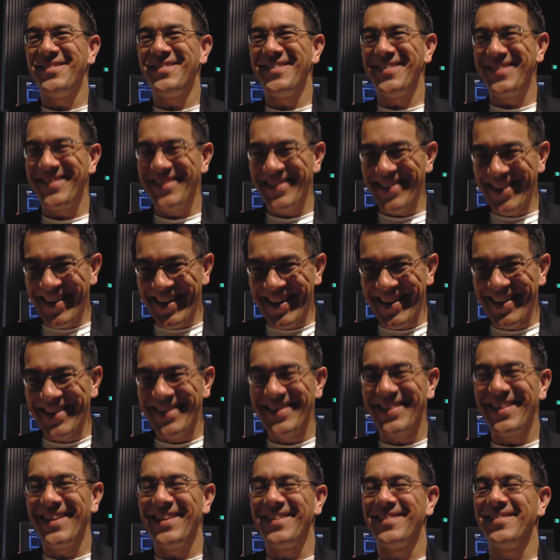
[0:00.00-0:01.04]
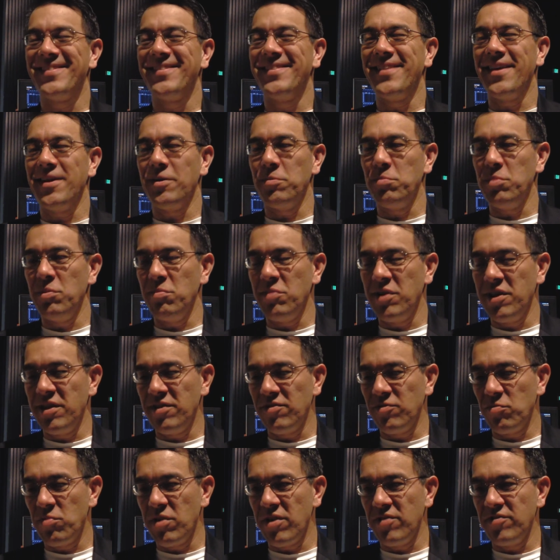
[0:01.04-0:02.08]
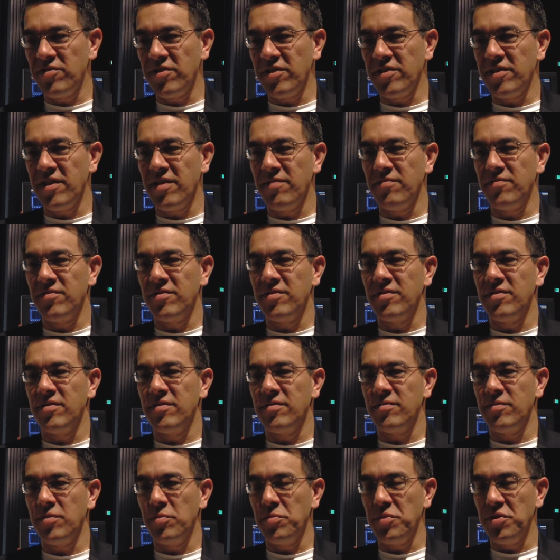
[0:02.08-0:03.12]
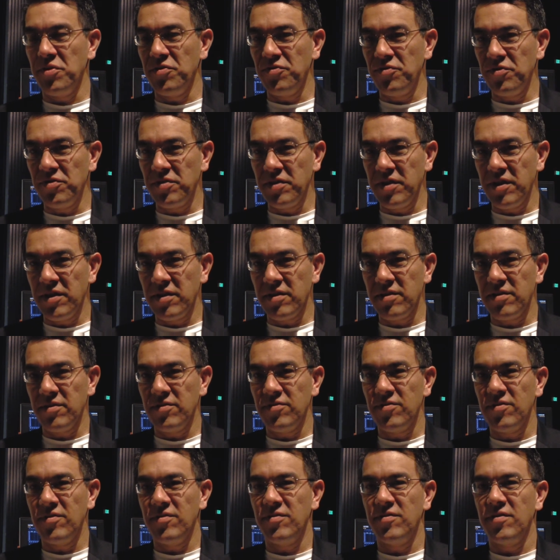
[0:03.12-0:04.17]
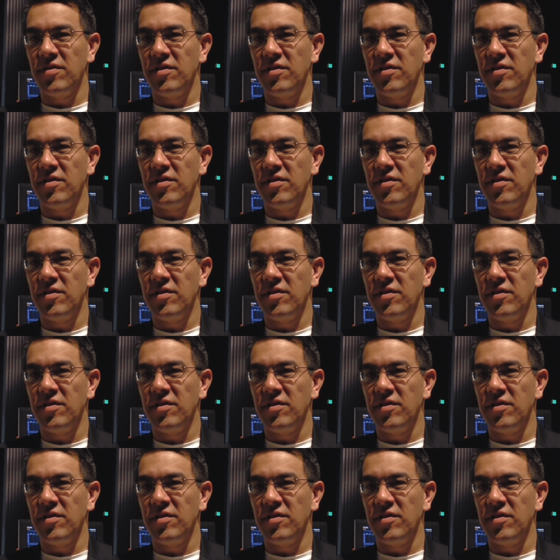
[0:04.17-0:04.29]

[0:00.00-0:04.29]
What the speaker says: Which is, that'll be my next project after Romeo and Juliet closes.